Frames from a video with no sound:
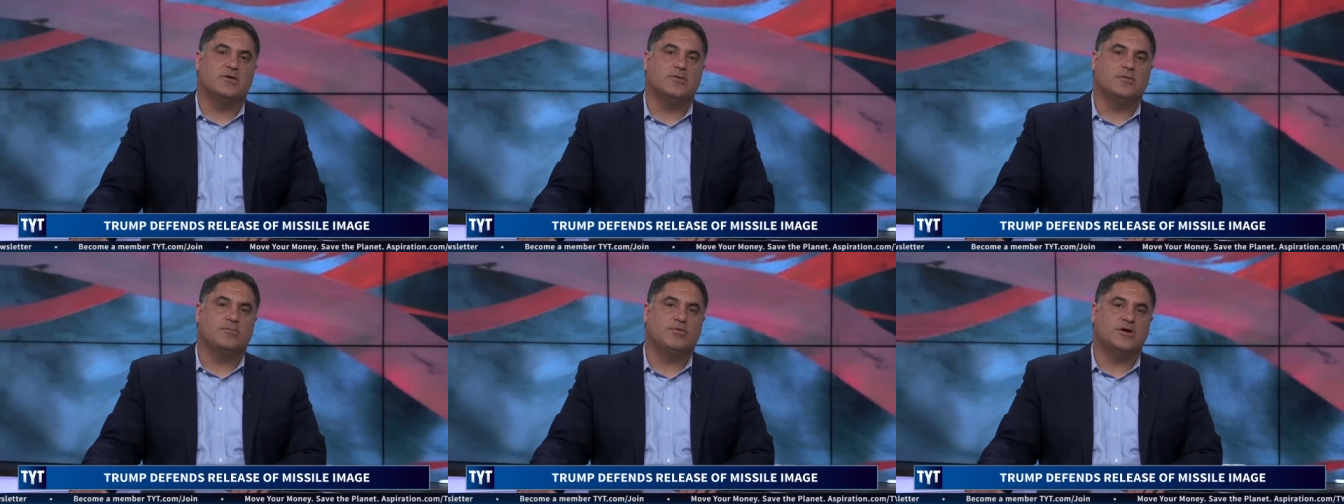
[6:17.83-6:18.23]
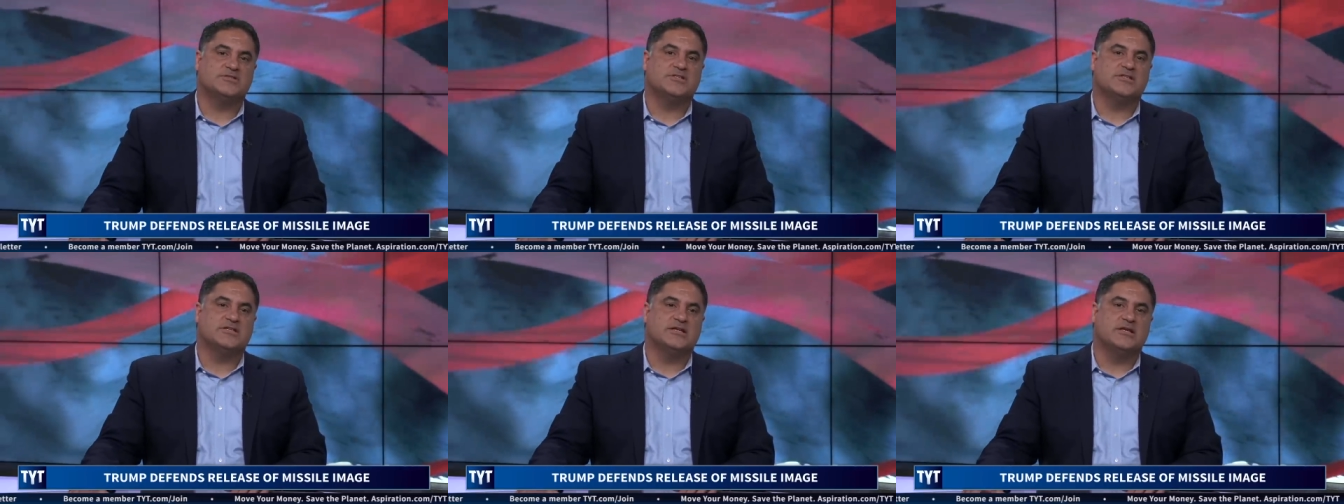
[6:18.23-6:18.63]
the
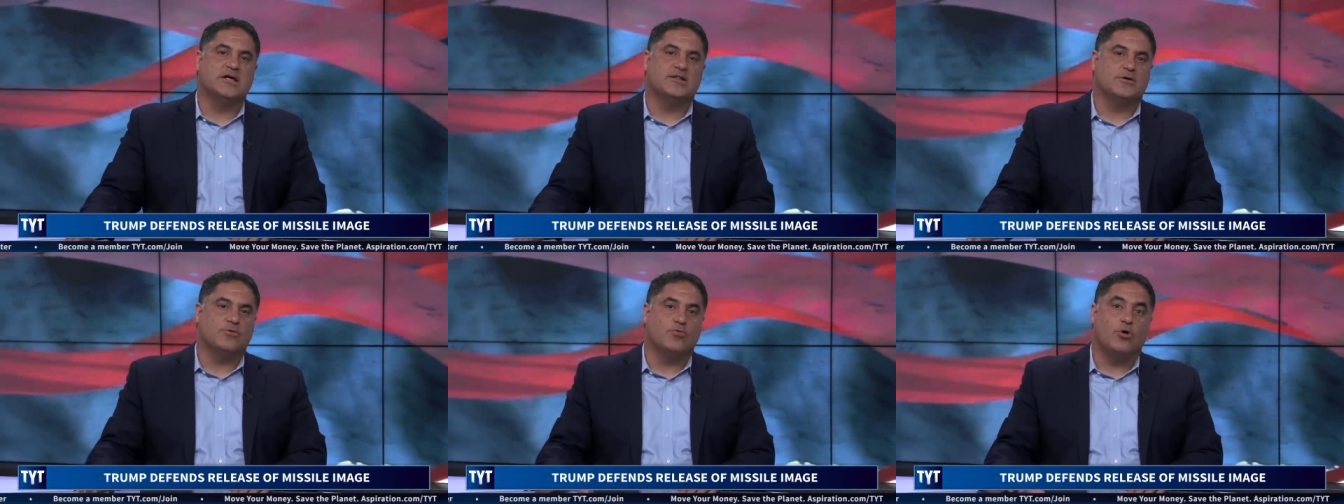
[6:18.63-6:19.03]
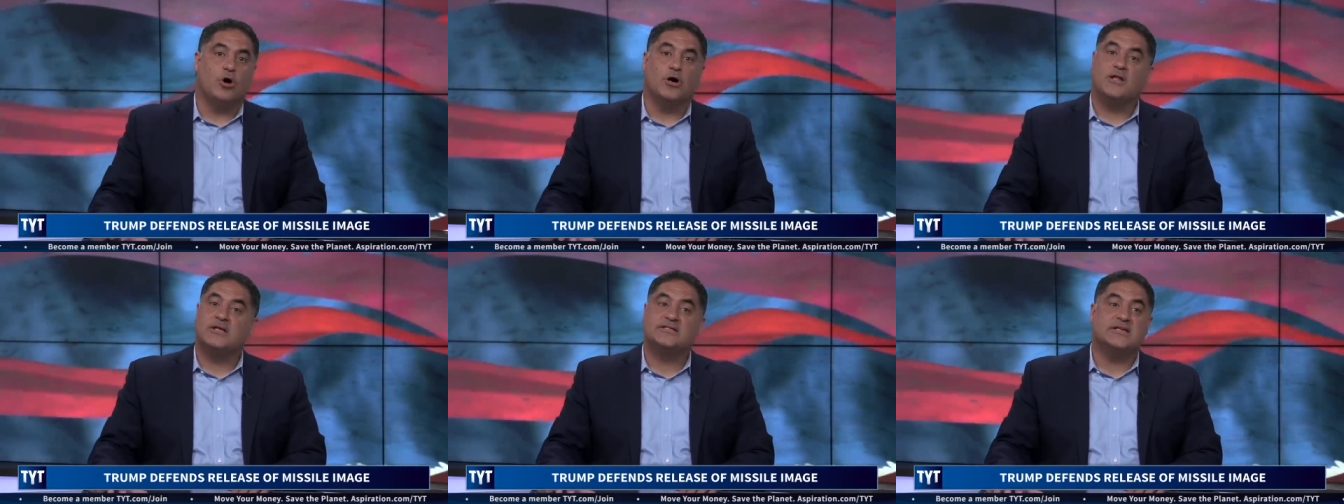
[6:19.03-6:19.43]
president did nothing
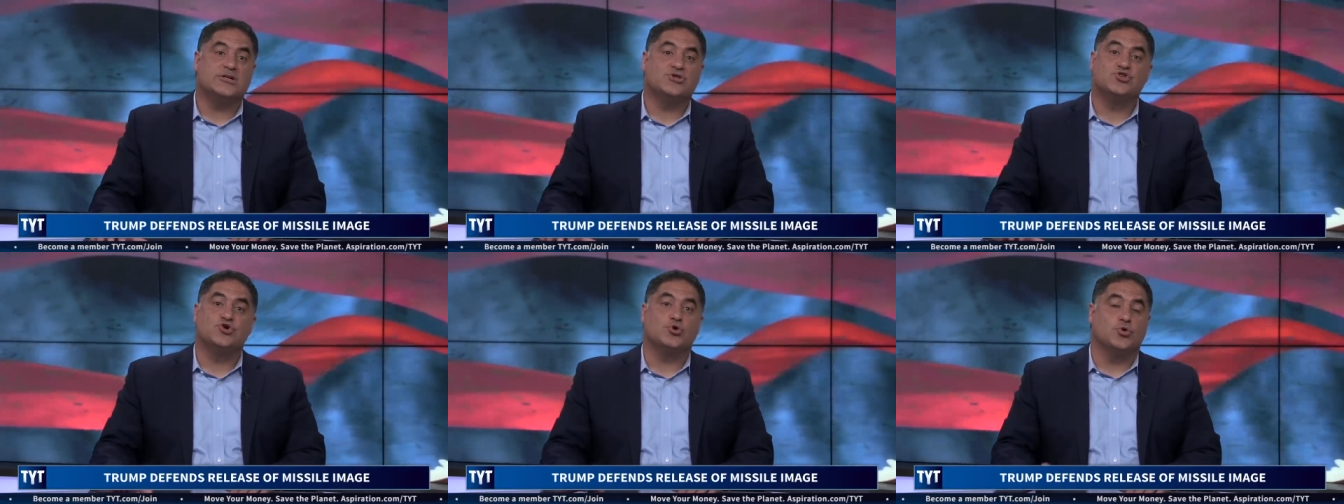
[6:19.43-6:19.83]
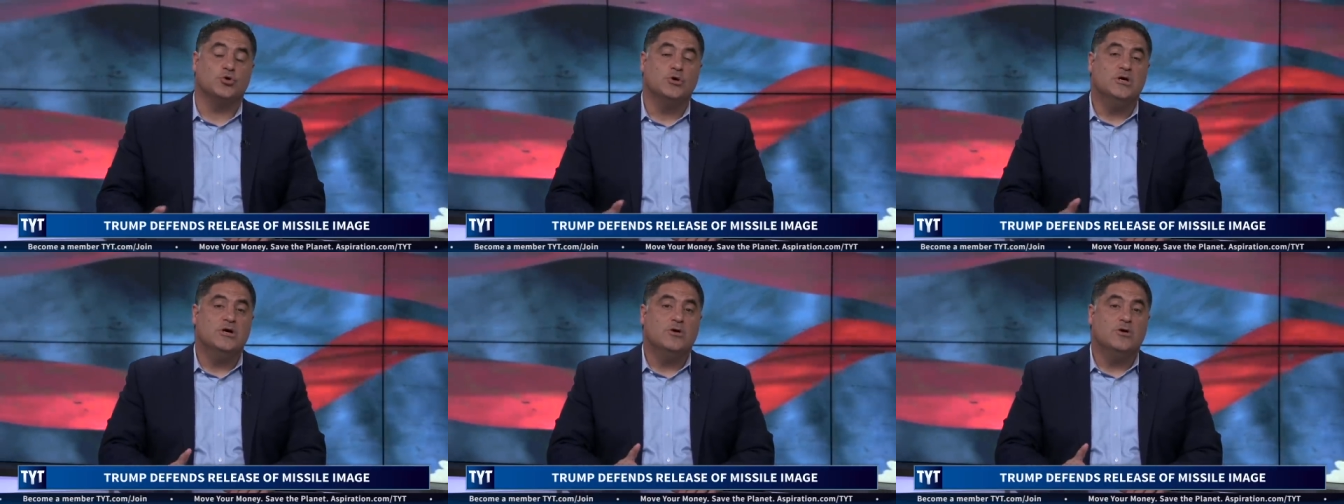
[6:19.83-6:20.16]
wrong. That's not true.